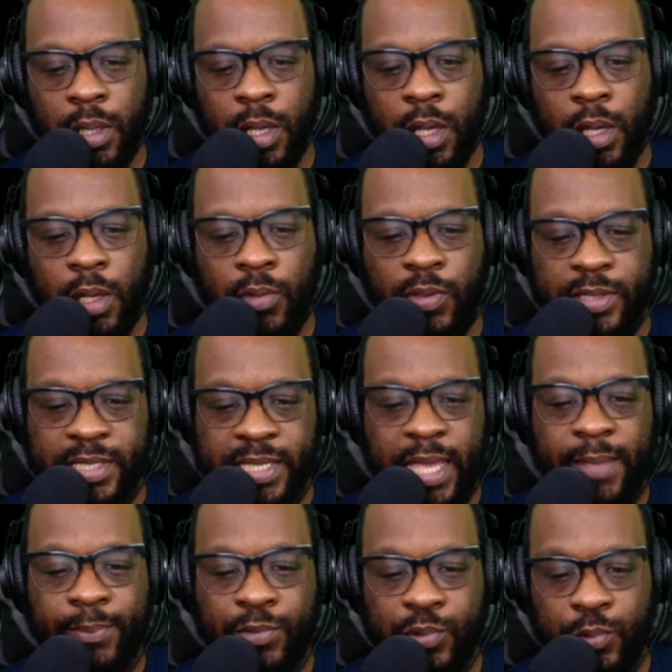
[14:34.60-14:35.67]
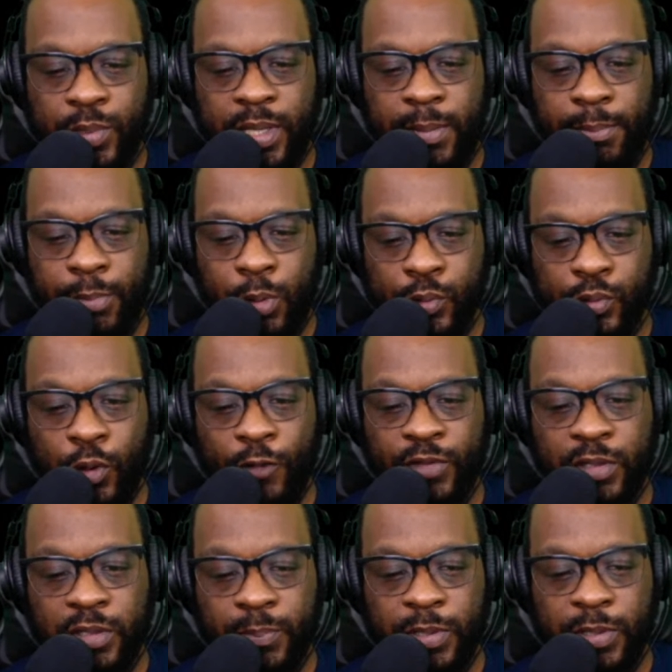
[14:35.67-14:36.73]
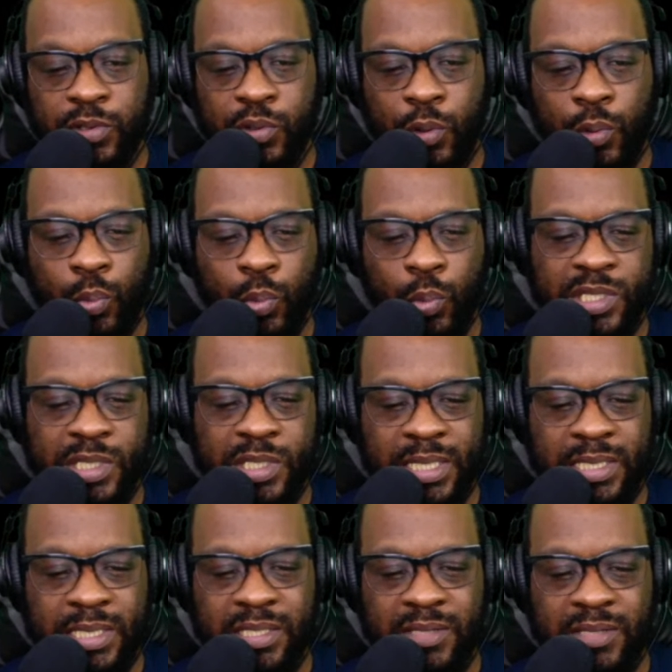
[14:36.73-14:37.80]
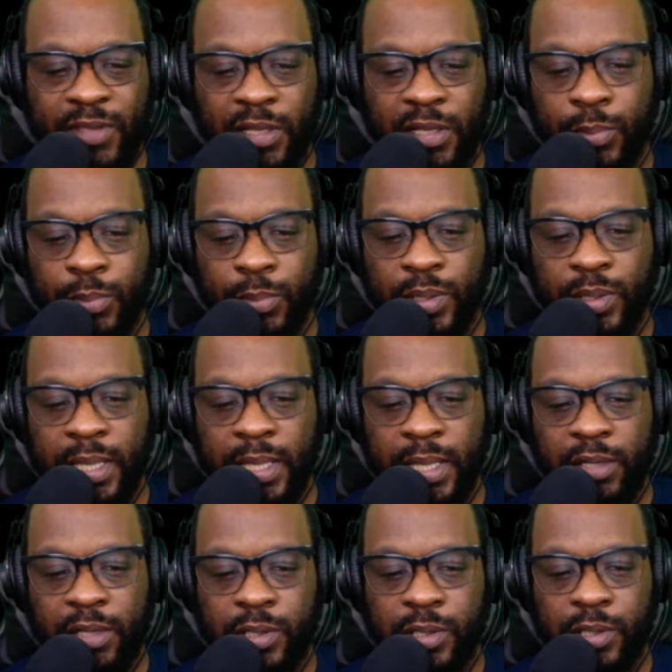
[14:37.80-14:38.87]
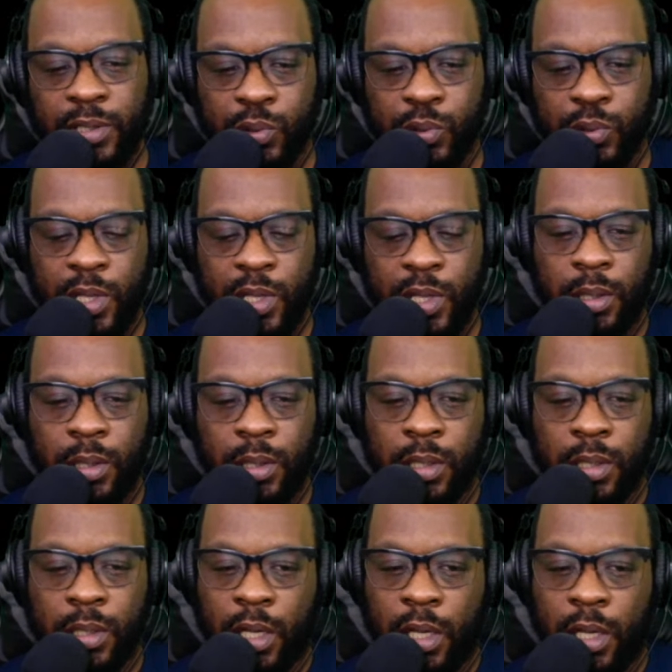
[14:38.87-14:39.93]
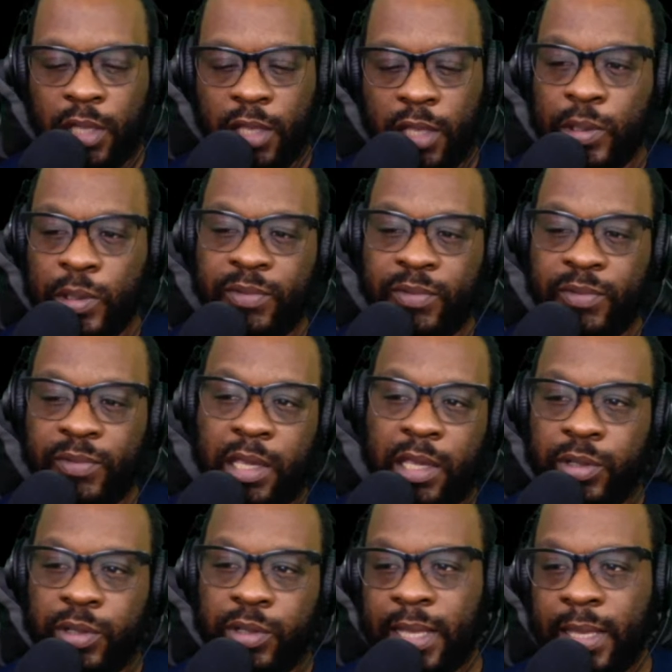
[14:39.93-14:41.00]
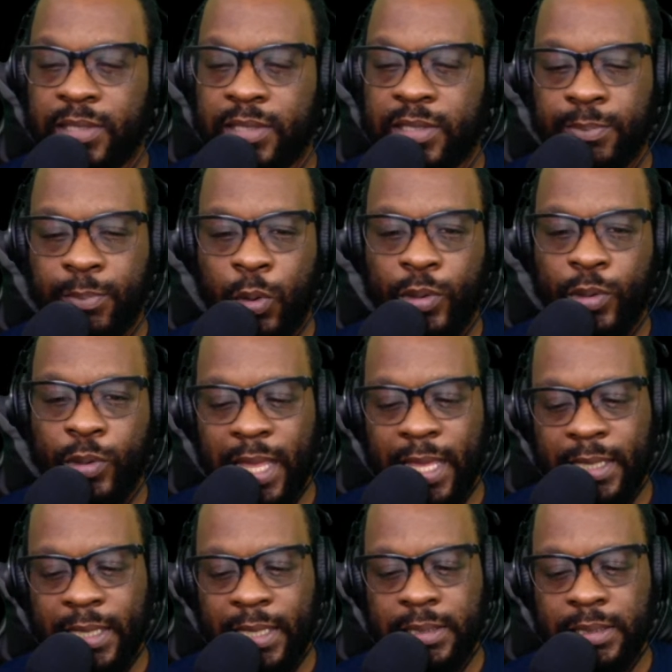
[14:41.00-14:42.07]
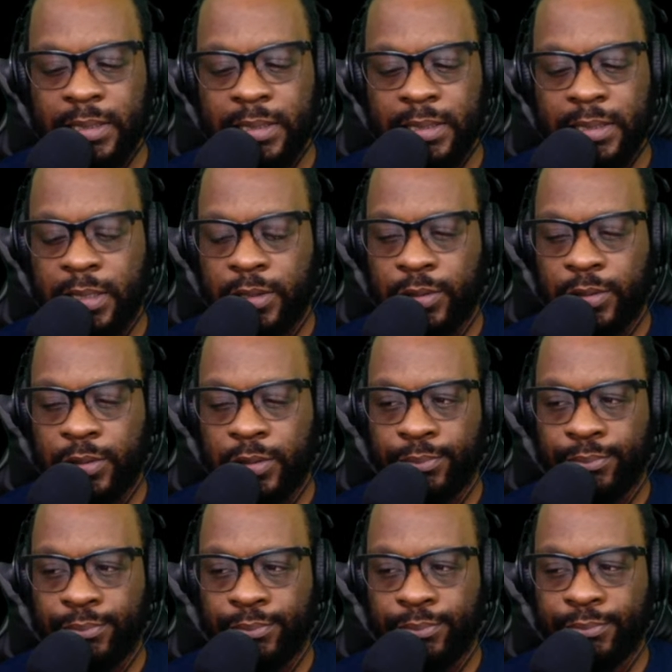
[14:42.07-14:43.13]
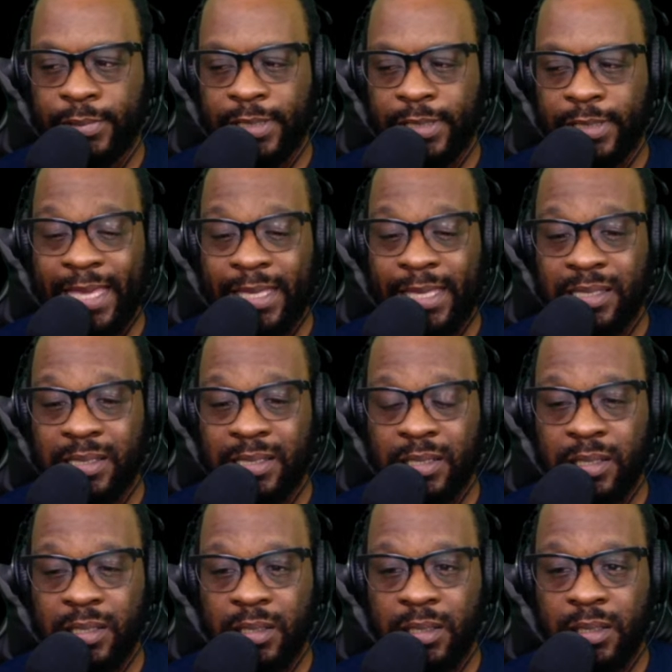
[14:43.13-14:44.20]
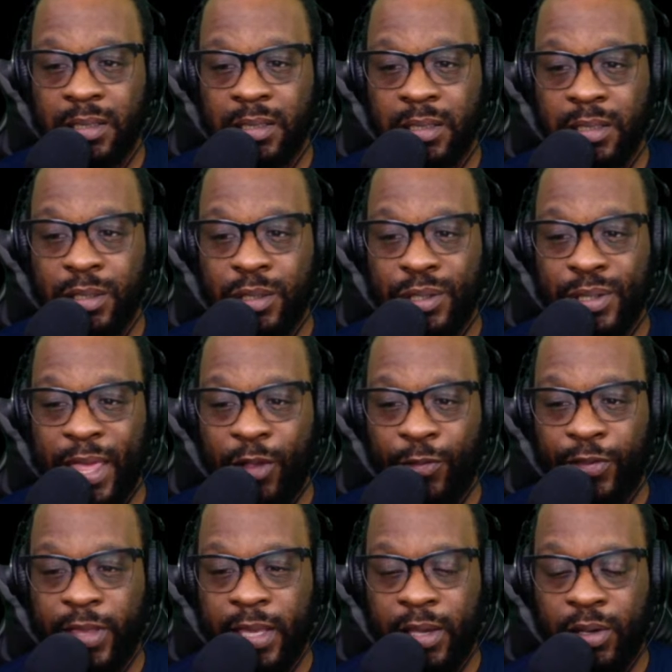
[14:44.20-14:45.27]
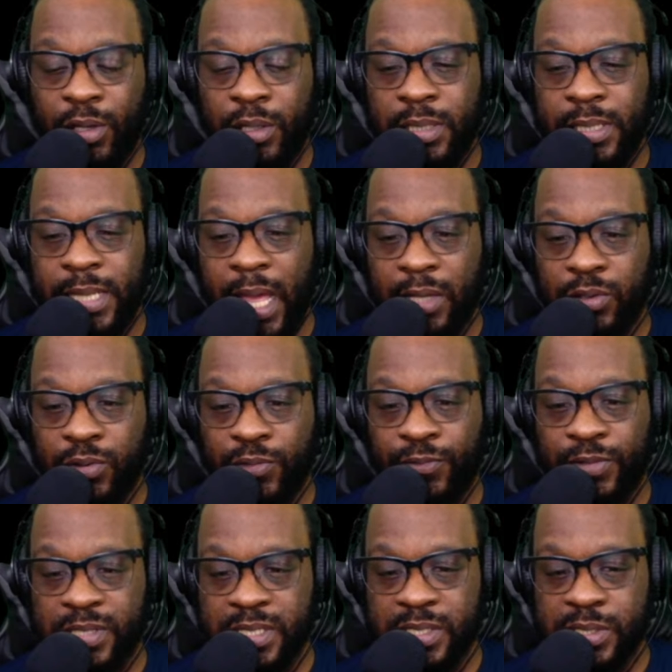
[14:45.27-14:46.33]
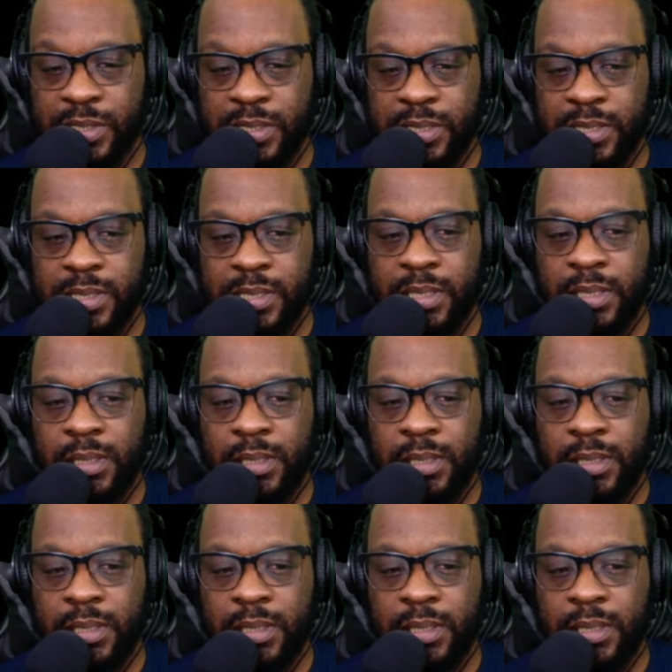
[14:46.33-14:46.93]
The type you get most often depends on which test is available in your area. So if you live in an area that's more than likely lacking good health care, good doctors, physicians,